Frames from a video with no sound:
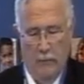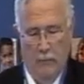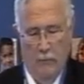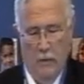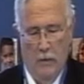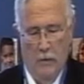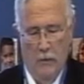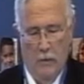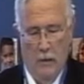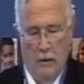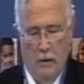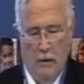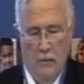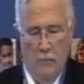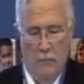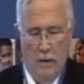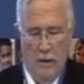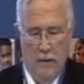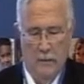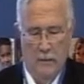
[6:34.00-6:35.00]
blue
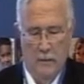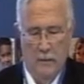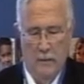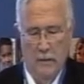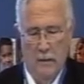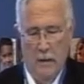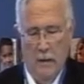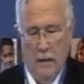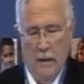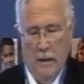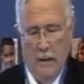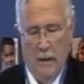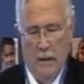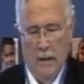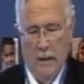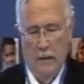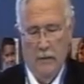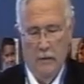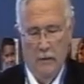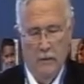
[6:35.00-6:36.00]
colored pluses
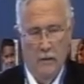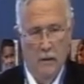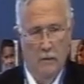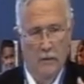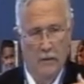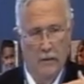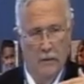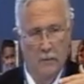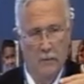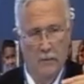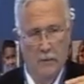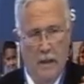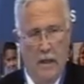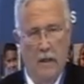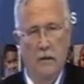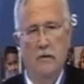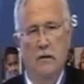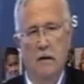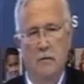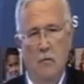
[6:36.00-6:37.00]
indicate there's going to be
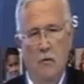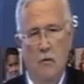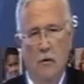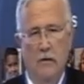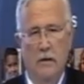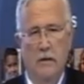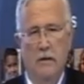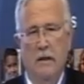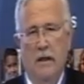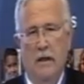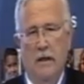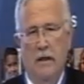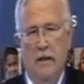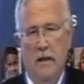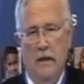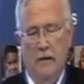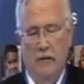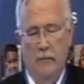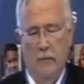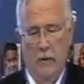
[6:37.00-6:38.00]
substantially more of this kind of
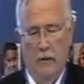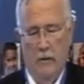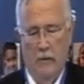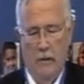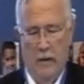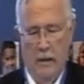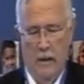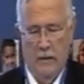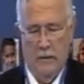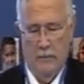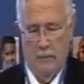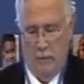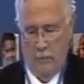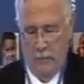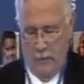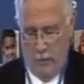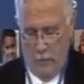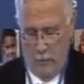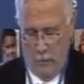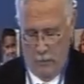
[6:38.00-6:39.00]
data appear in the next
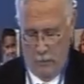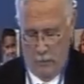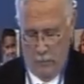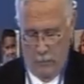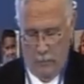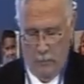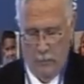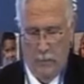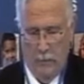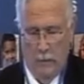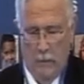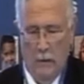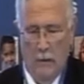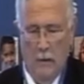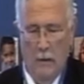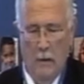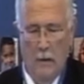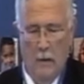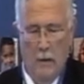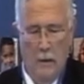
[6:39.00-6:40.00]
probably year.
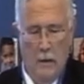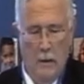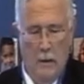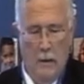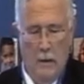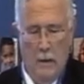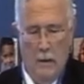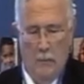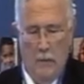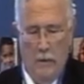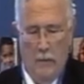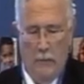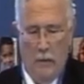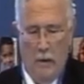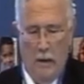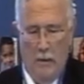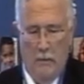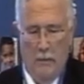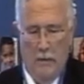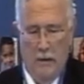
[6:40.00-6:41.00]
But we're
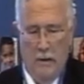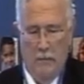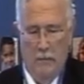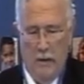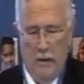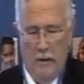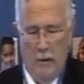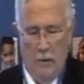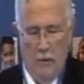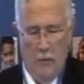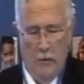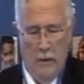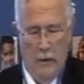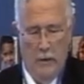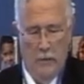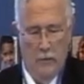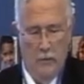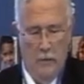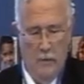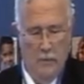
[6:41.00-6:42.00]
limited by the older
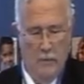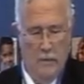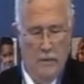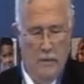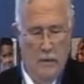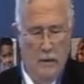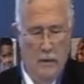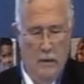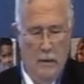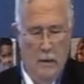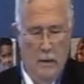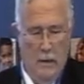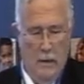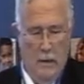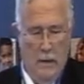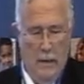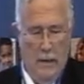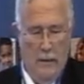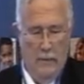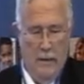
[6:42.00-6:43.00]
age groups.
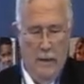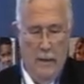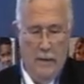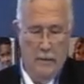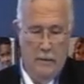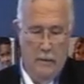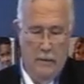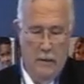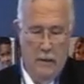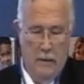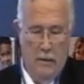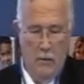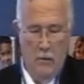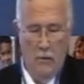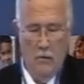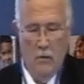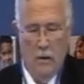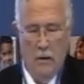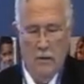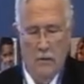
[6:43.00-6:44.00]
And DEXA can go
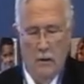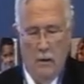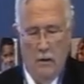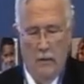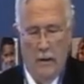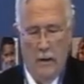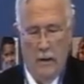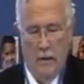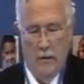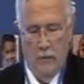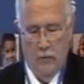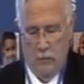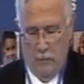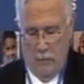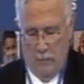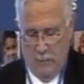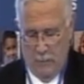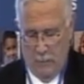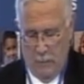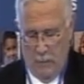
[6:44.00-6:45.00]
across all the age
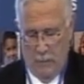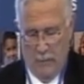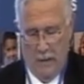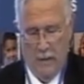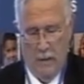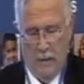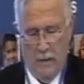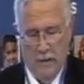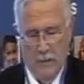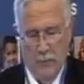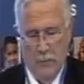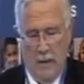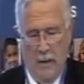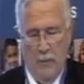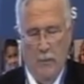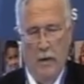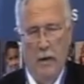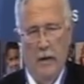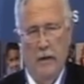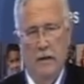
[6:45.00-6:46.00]
groups, but because
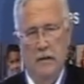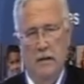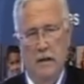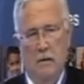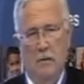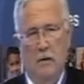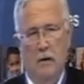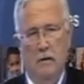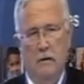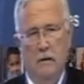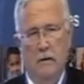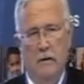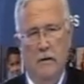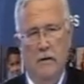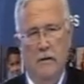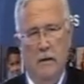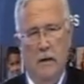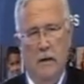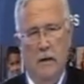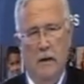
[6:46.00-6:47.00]
Peapod has come onto the
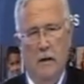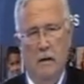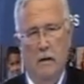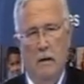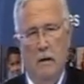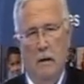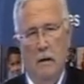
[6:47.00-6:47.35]
scene,